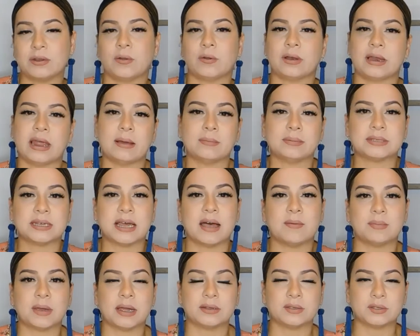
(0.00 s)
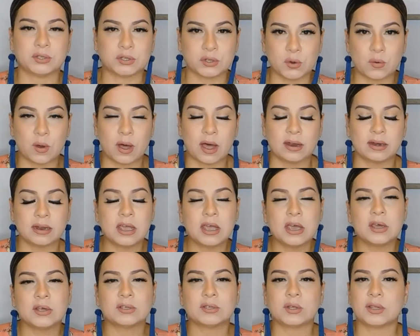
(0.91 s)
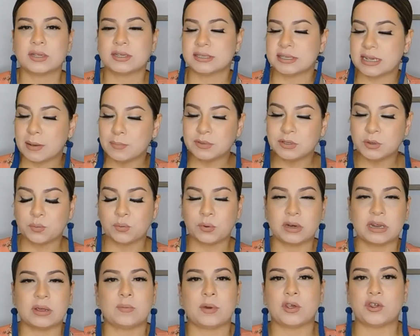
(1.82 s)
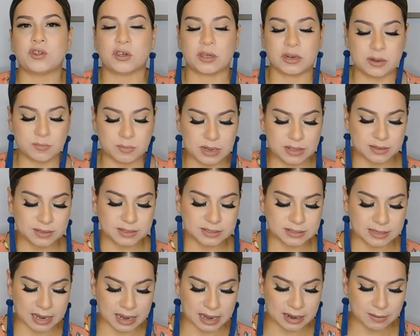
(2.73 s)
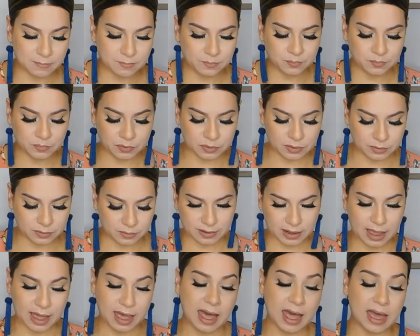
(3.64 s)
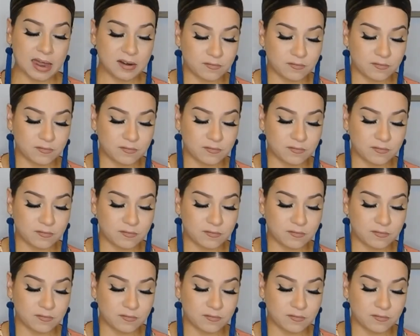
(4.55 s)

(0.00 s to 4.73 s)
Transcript: your laptop, and so on. So the steps are pretty much going to be the same at